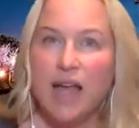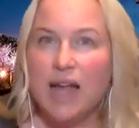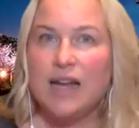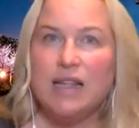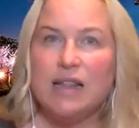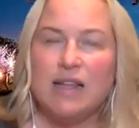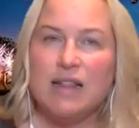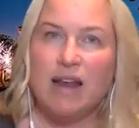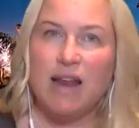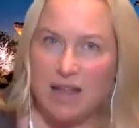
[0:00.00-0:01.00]
anything
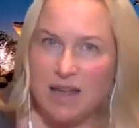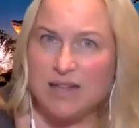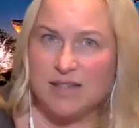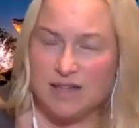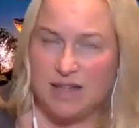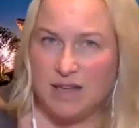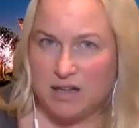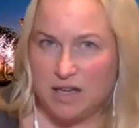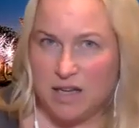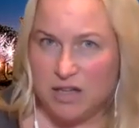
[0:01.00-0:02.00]
that is in the
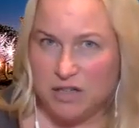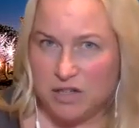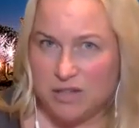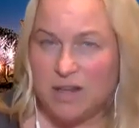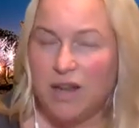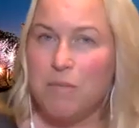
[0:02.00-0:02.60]
unconscious